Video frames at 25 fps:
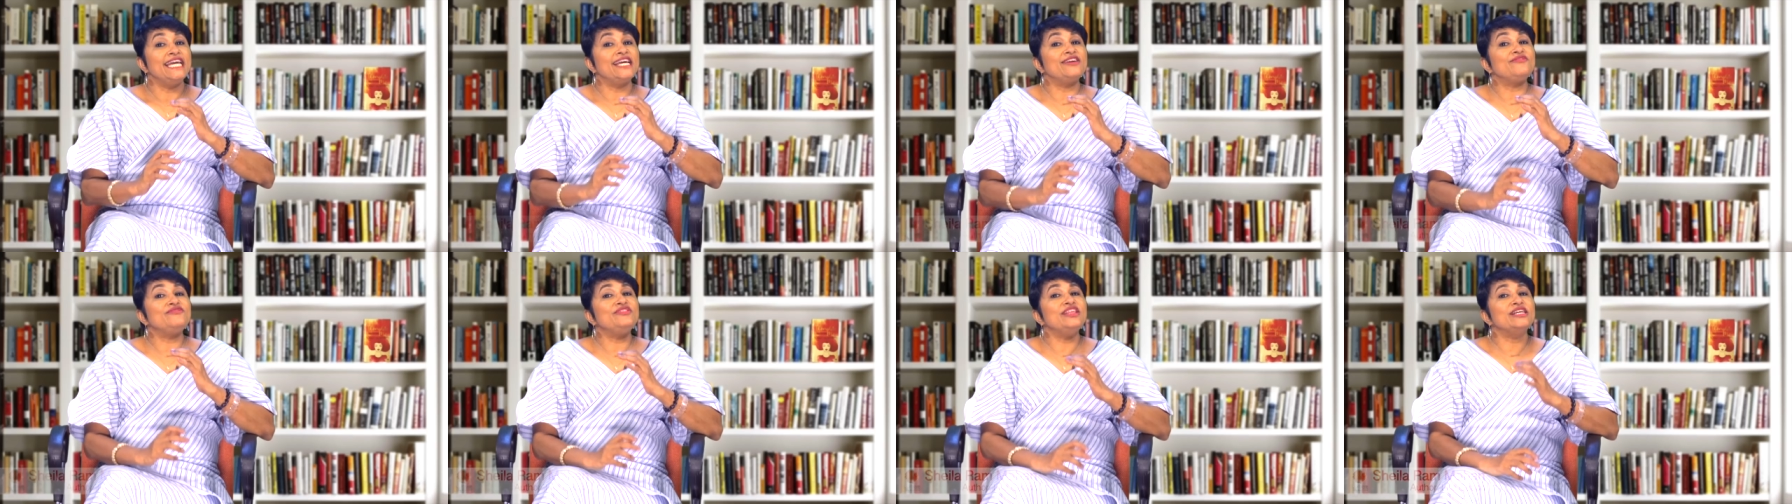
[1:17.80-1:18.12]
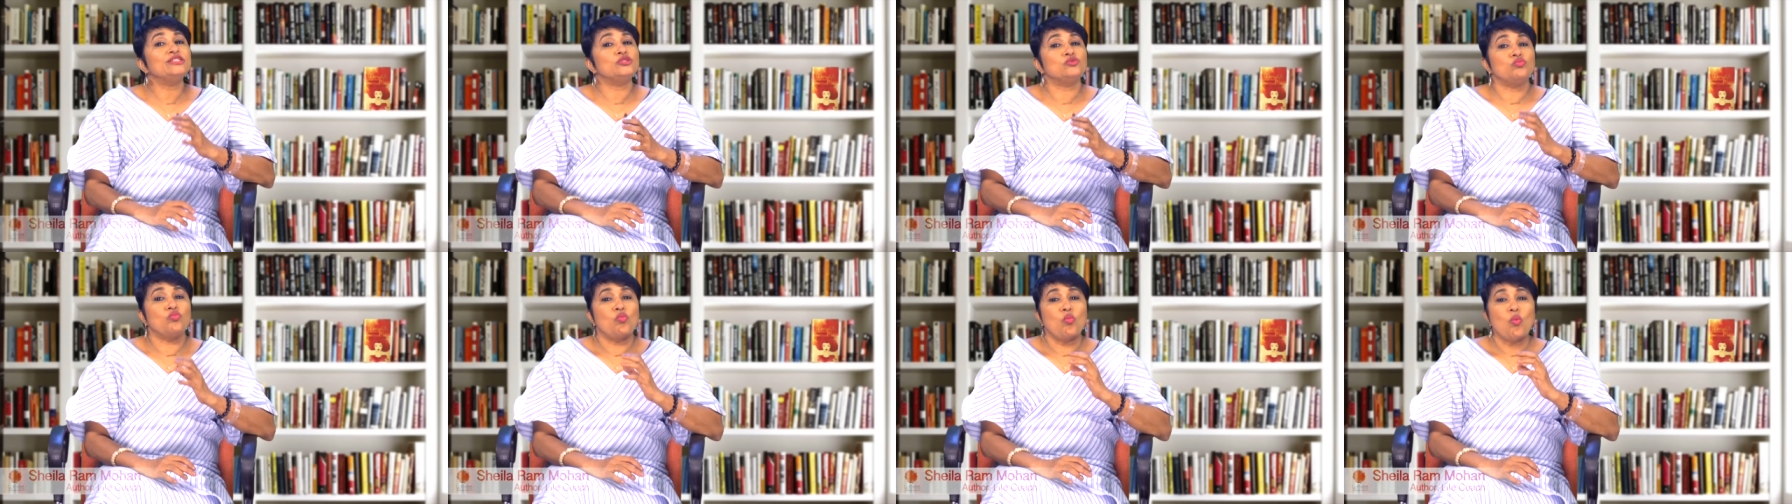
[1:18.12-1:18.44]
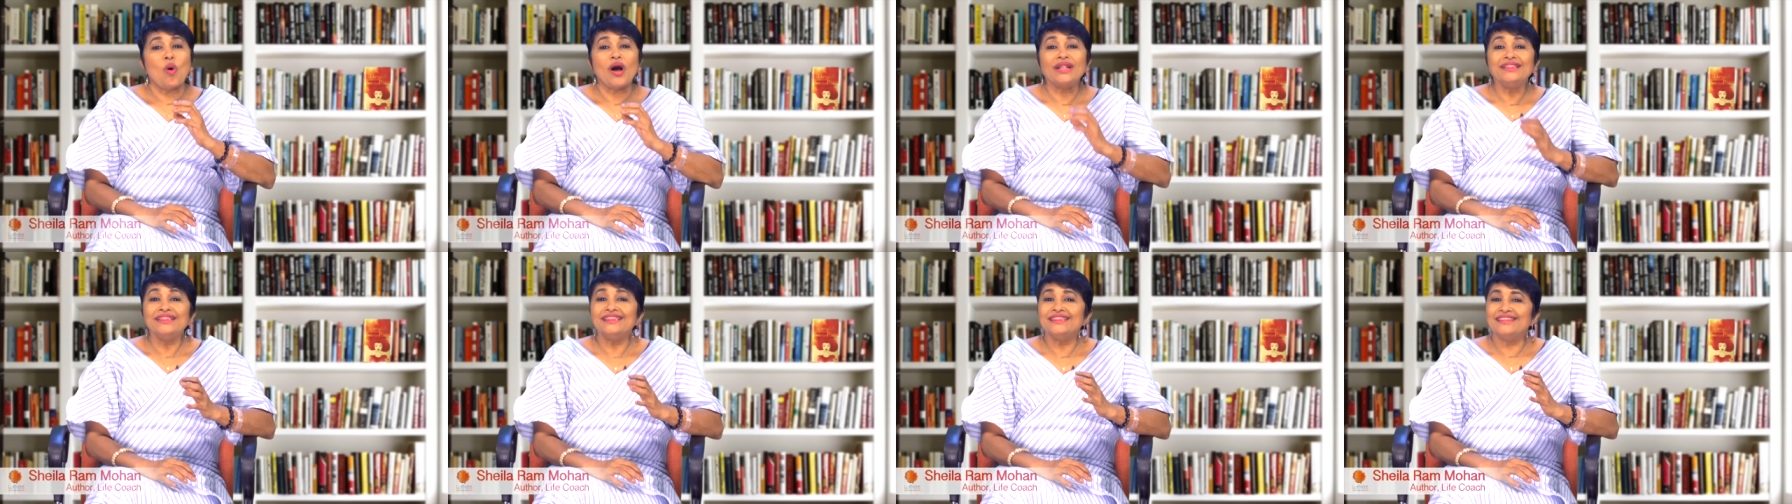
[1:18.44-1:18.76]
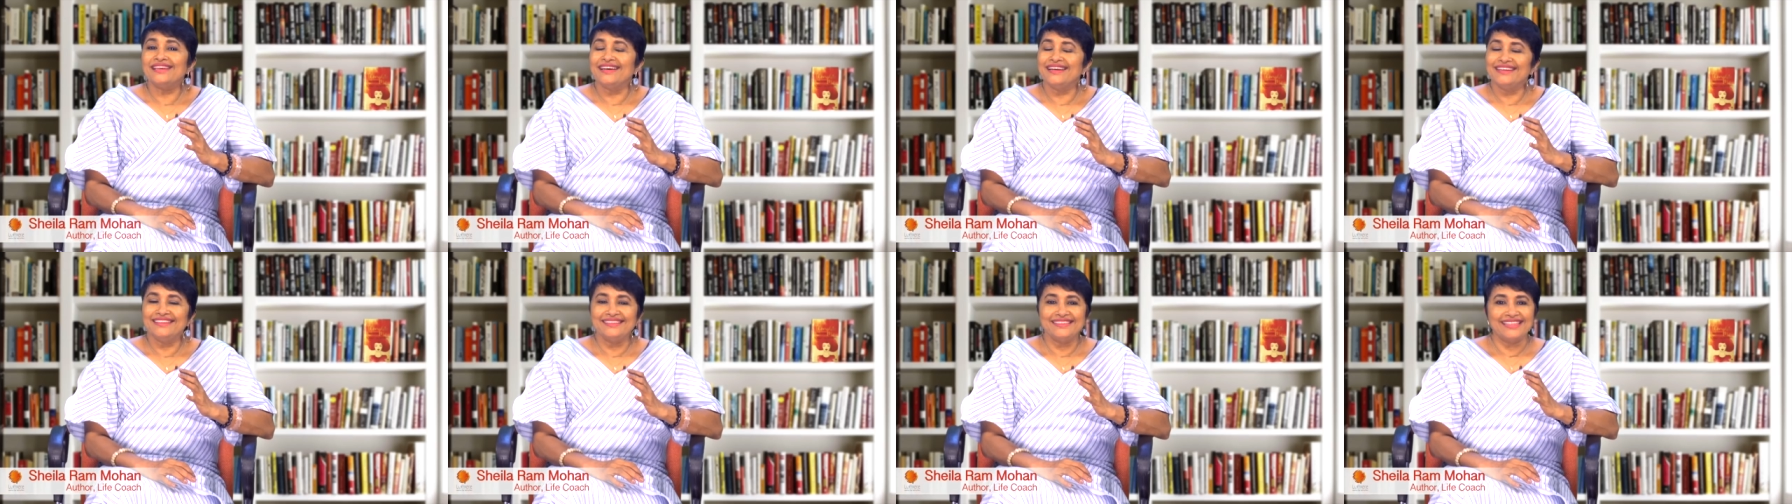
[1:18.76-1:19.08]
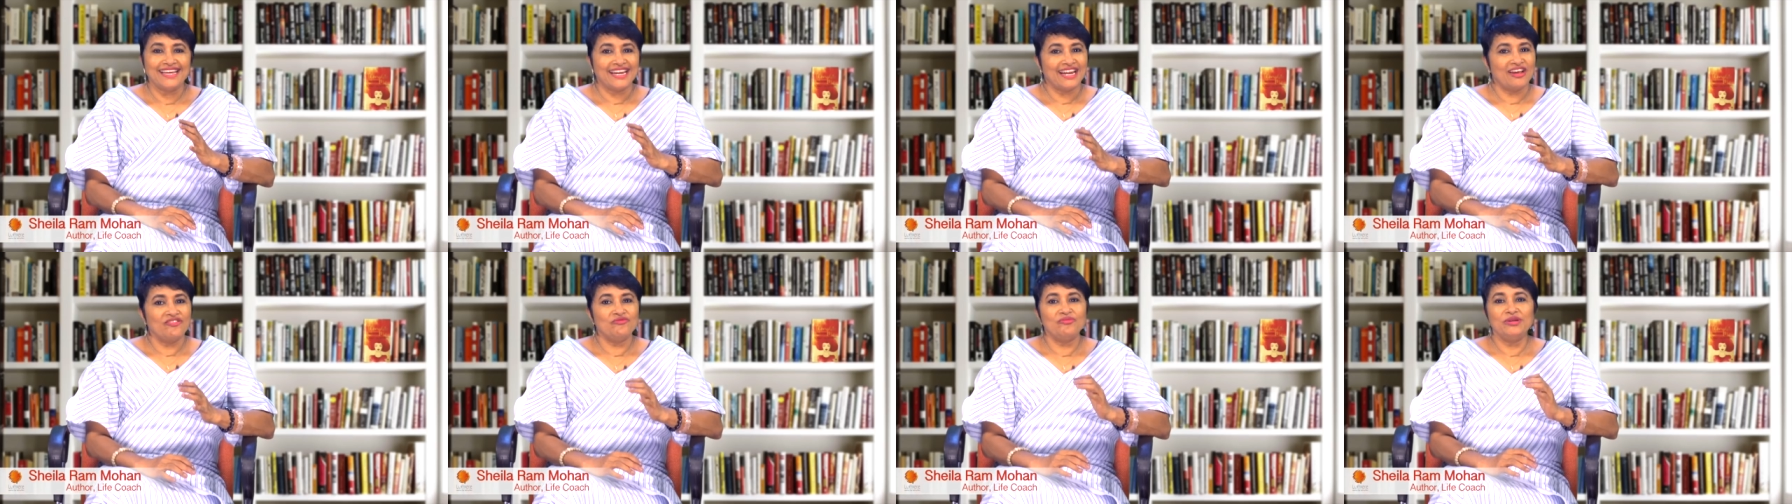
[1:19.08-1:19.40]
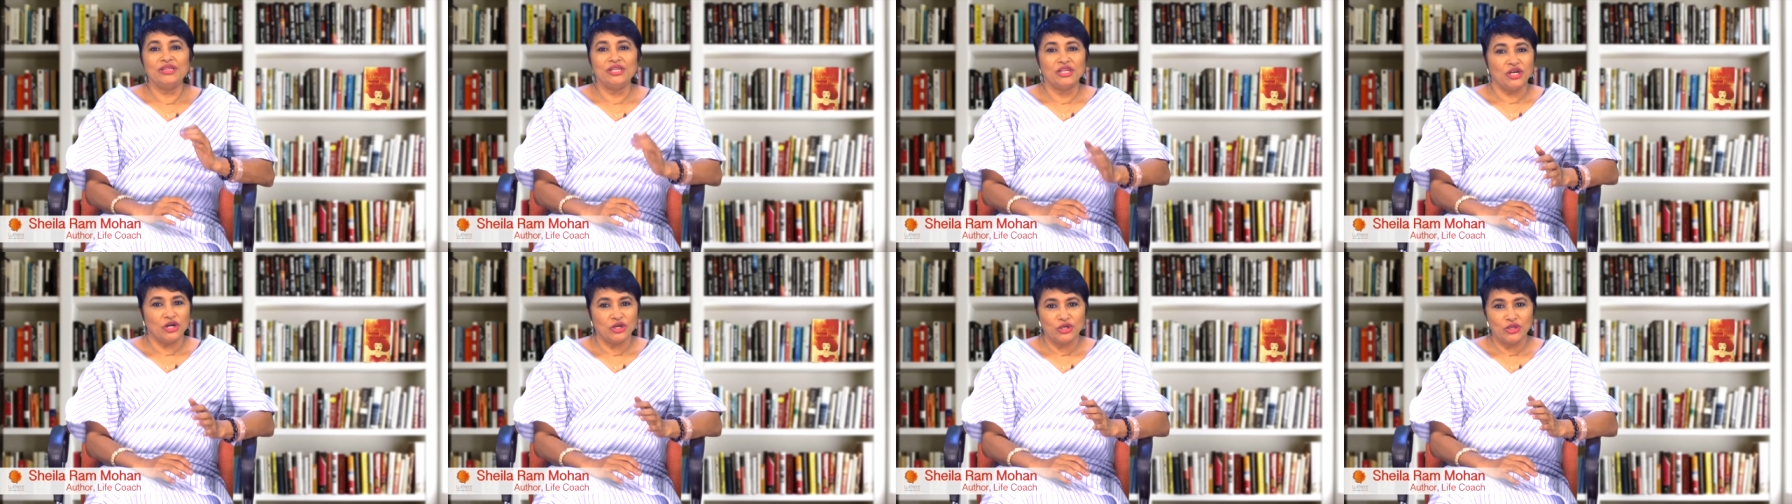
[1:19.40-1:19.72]
If there's one thing that I've
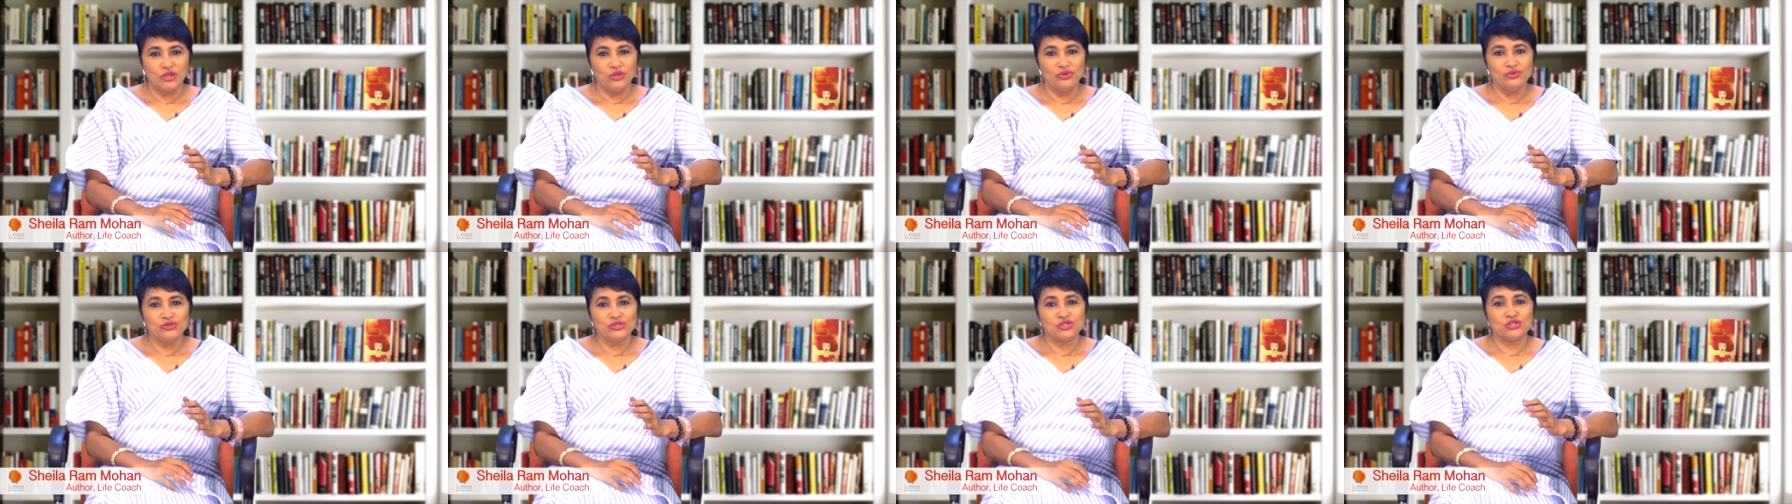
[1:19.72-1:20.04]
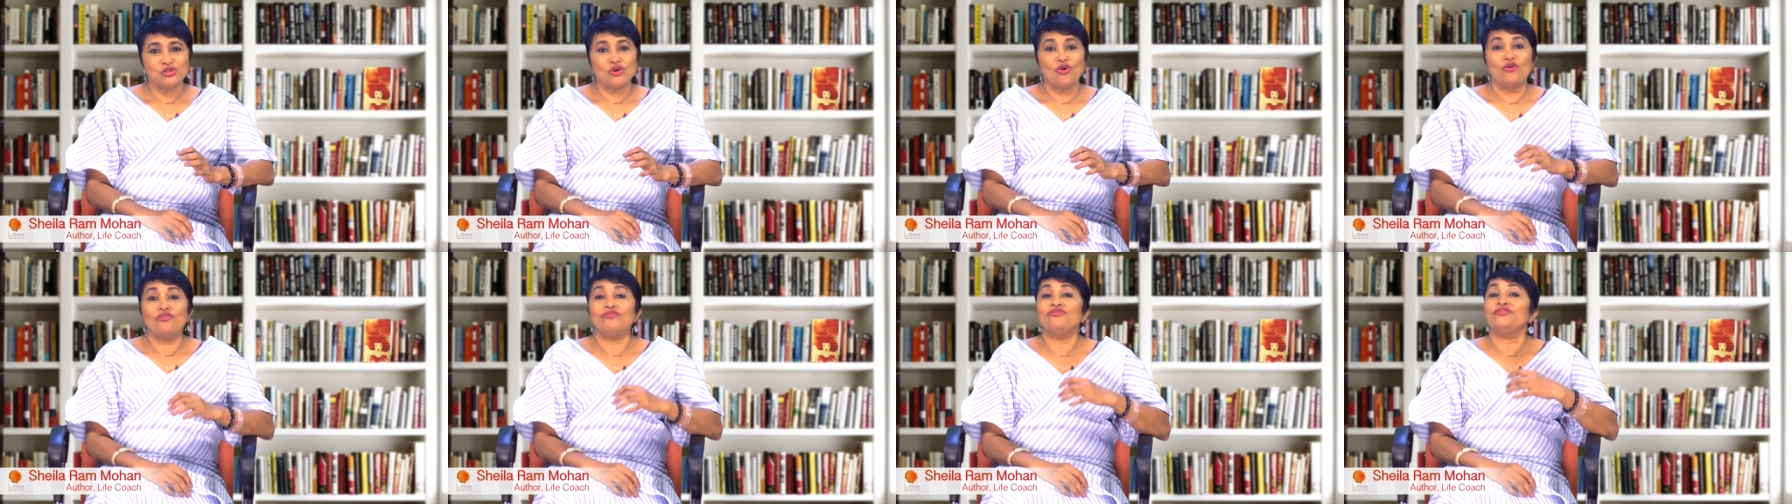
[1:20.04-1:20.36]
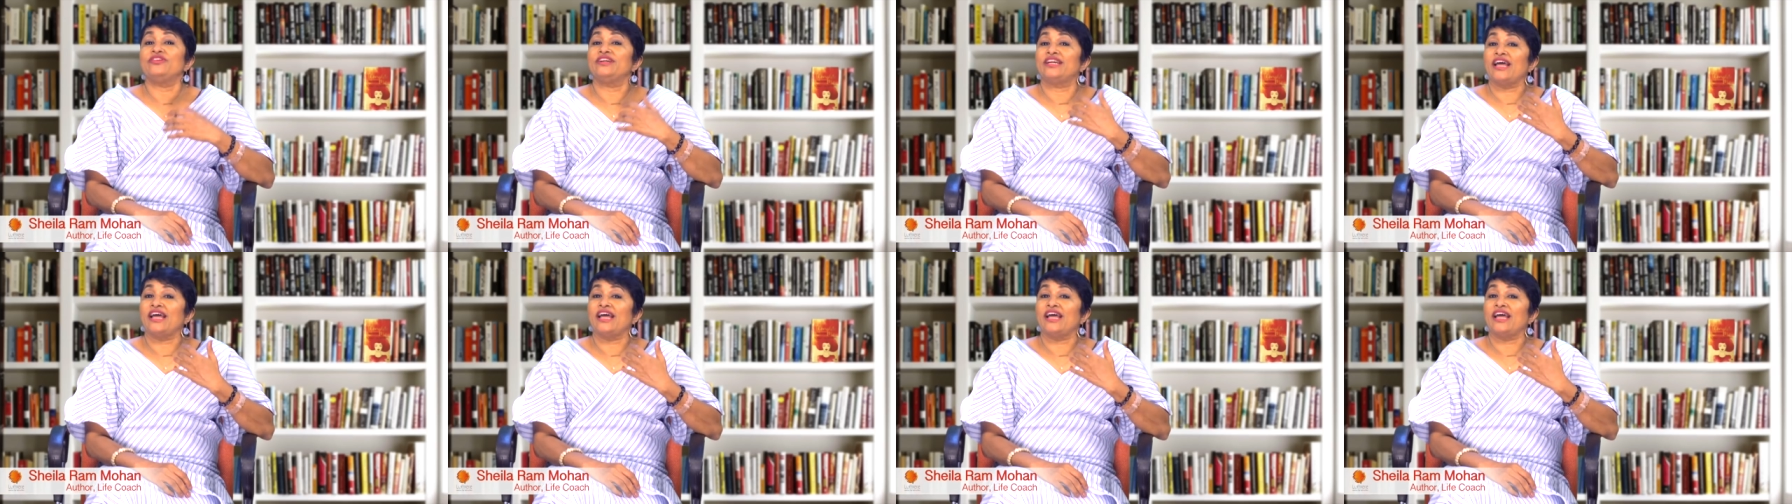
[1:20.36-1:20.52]
been accused of